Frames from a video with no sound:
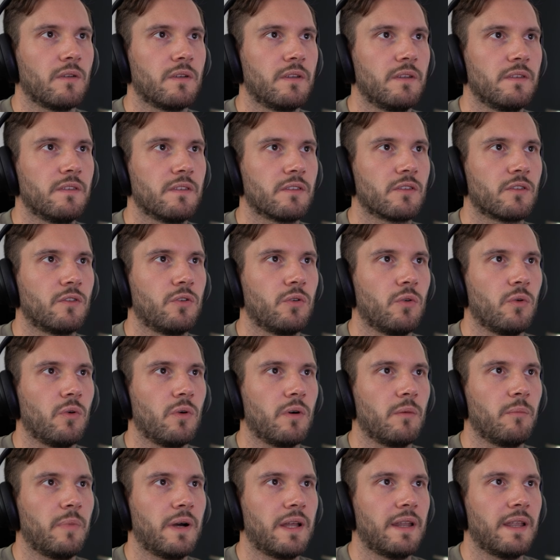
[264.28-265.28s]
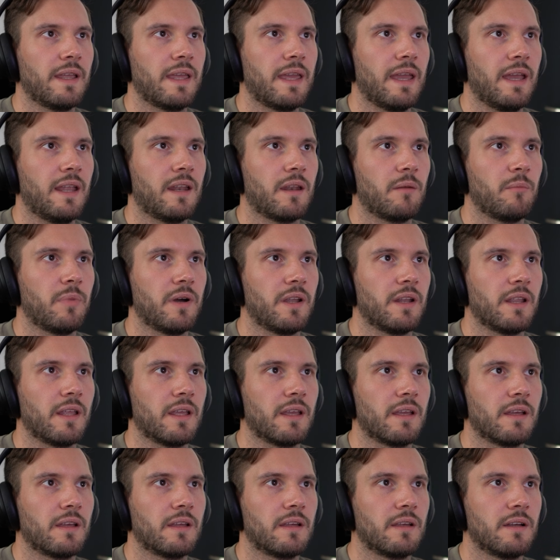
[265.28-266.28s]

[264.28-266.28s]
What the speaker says: this is cool. But again, buddy,